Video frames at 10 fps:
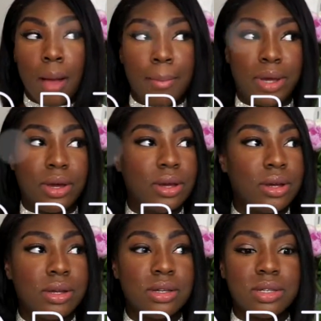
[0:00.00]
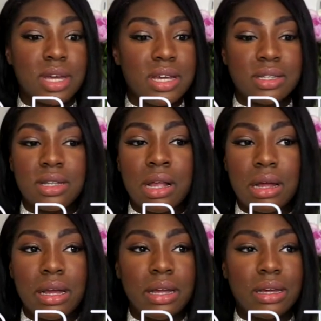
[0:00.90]
because it's
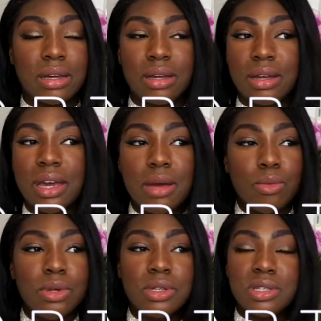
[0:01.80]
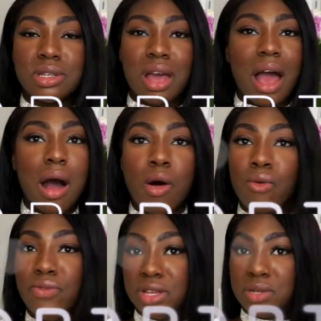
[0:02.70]
like, it was out
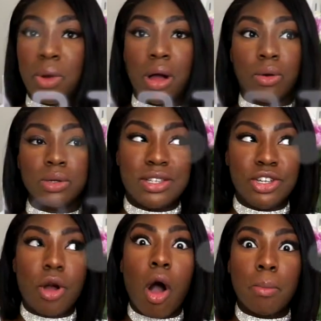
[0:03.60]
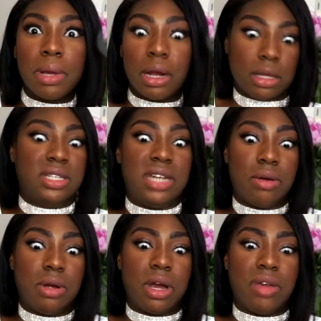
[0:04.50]
of this world. So you can't be like
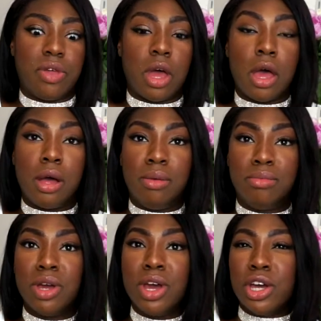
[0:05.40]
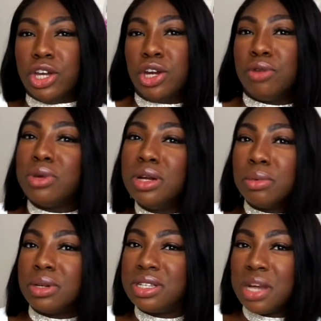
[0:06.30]
staring at them. You don't really
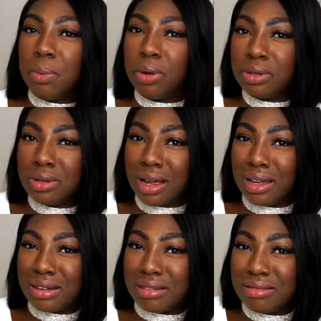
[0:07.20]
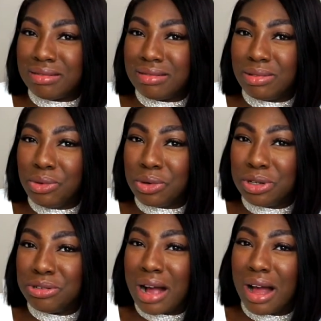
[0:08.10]
want to step on like
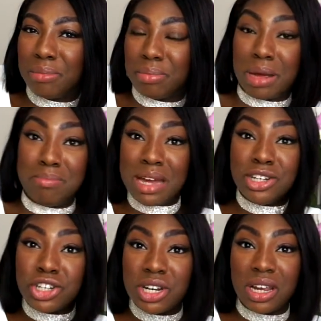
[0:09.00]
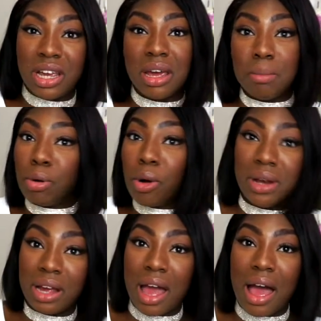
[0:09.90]
awkward ground by mentioning it and
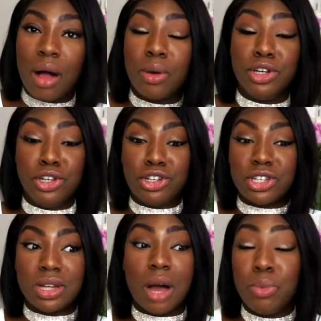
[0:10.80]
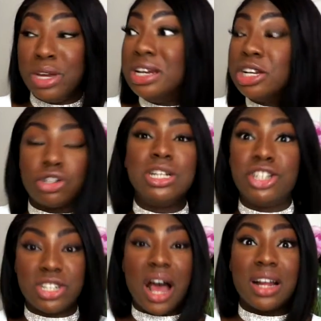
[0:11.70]
pointing it out, and we literally
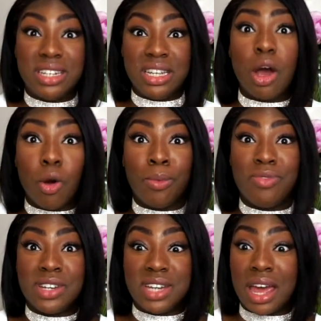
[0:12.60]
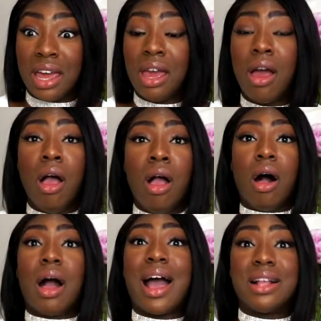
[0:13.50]
just had to get on with the day.
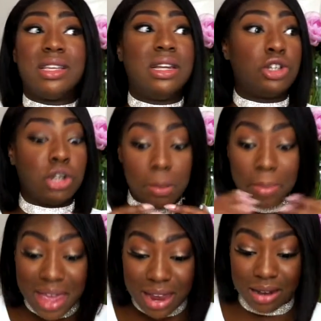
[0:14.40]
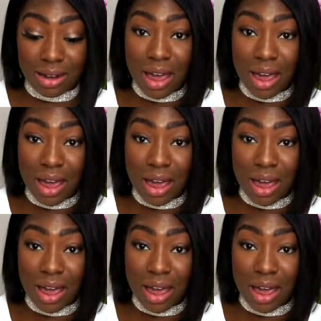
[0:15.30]
I had to literally pin